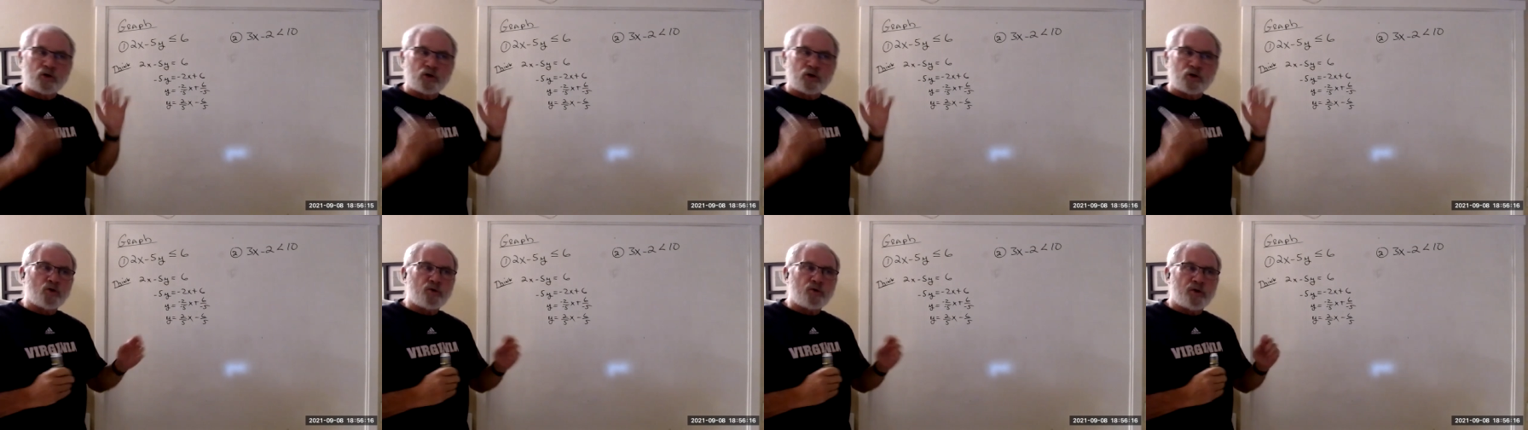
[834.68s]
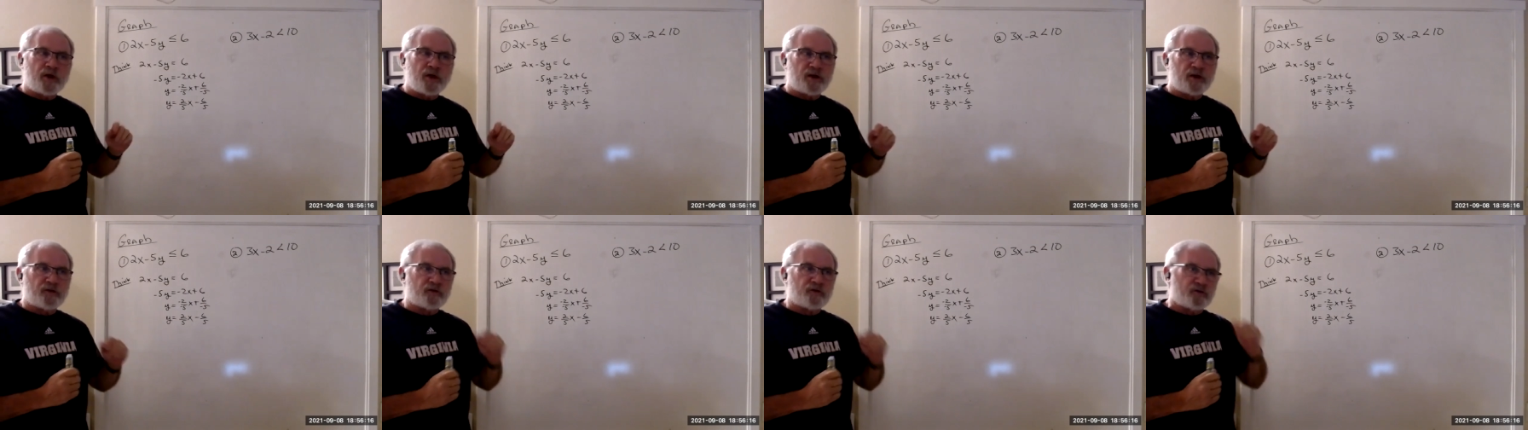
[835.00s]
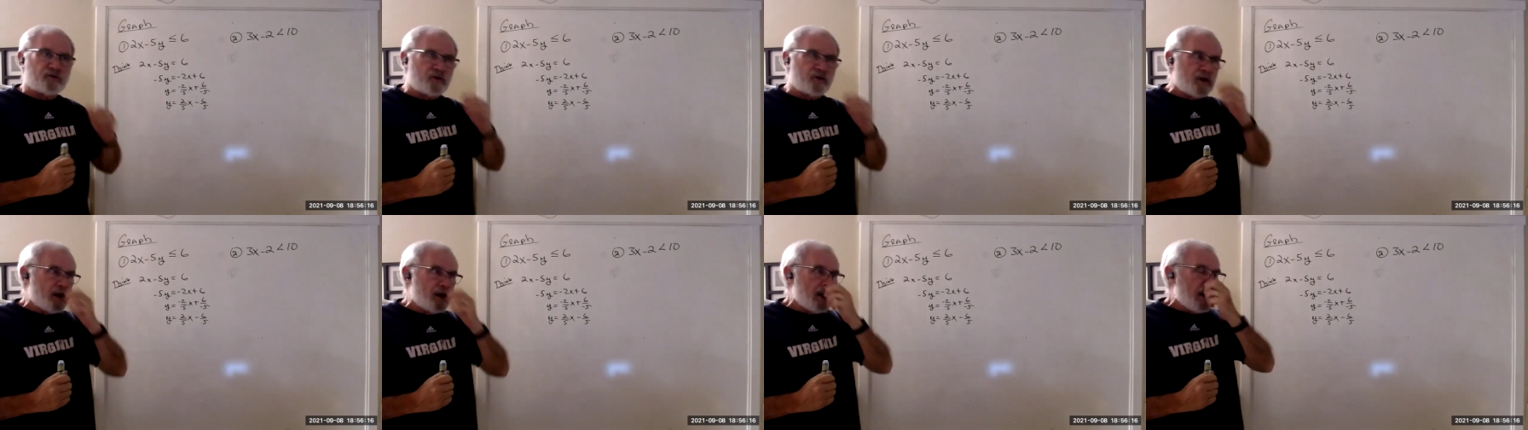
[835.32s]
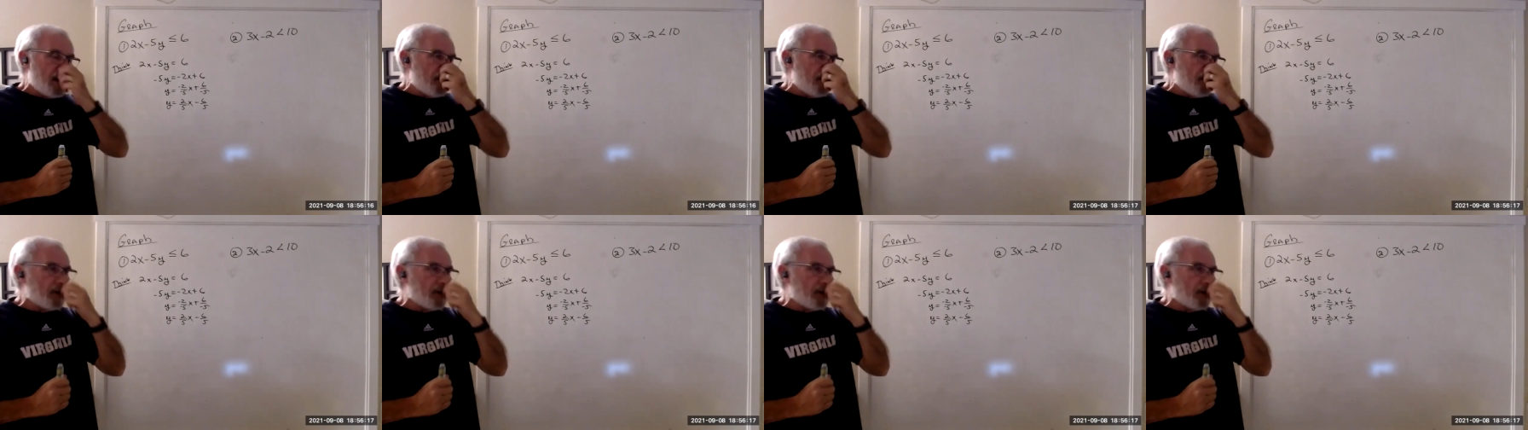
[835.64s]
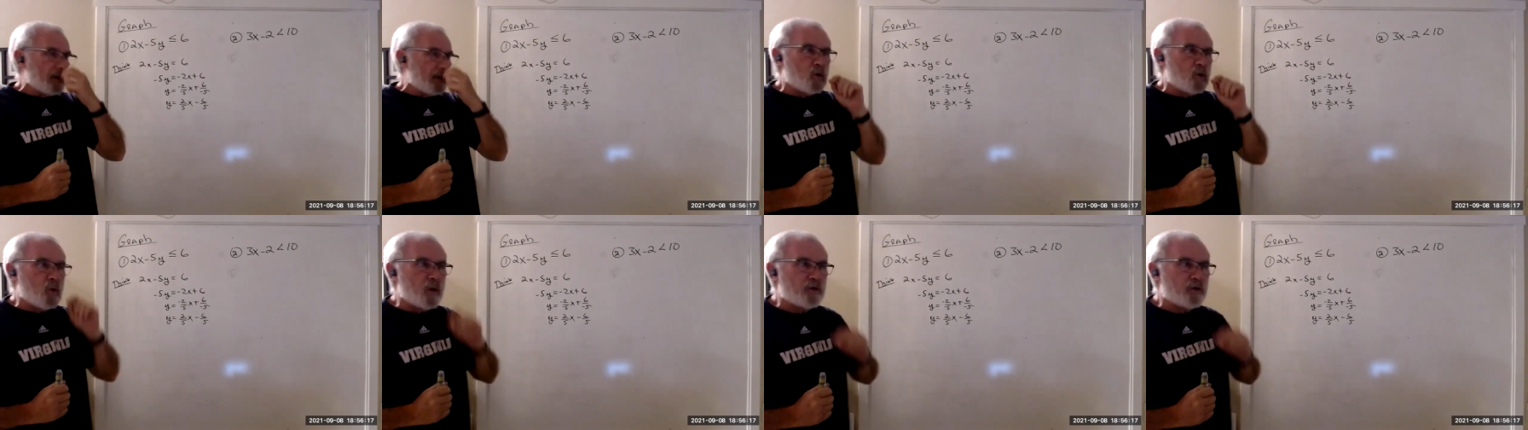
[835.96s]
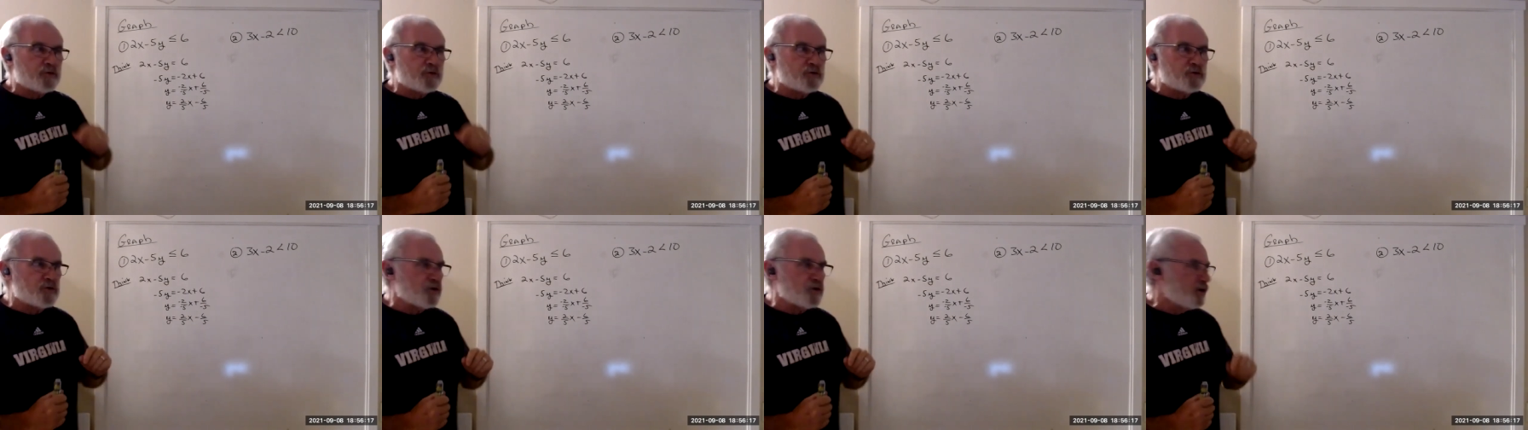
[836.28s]
do this. But
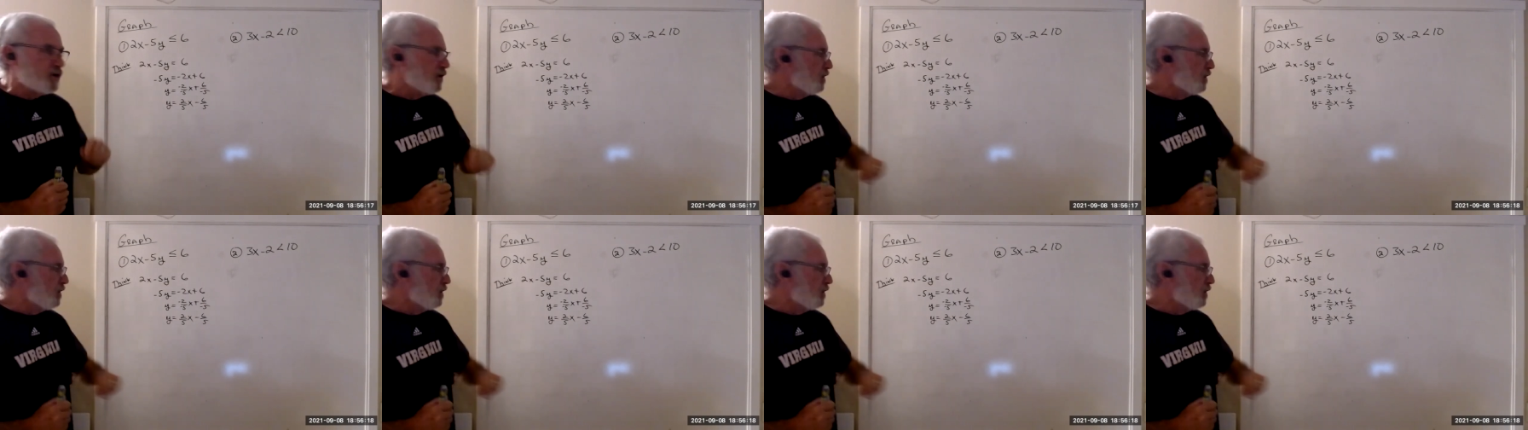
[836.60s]
question,